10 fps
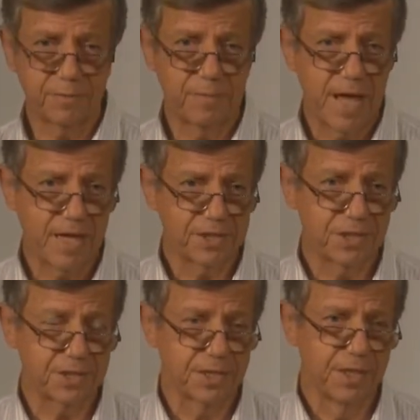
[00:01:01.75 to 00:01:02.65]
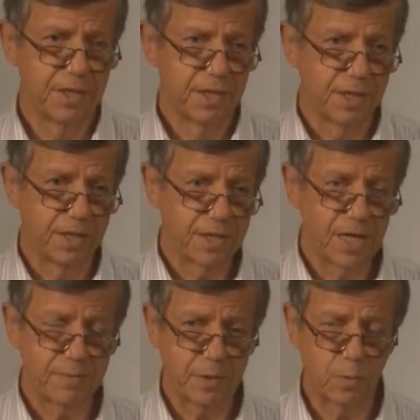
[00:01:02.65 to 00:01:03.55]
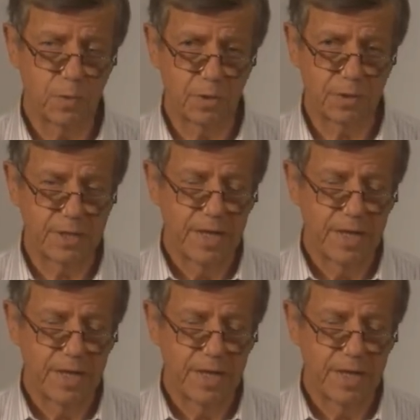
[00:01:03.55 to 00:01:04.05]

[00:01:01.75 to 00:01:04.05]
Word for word: matches around the world,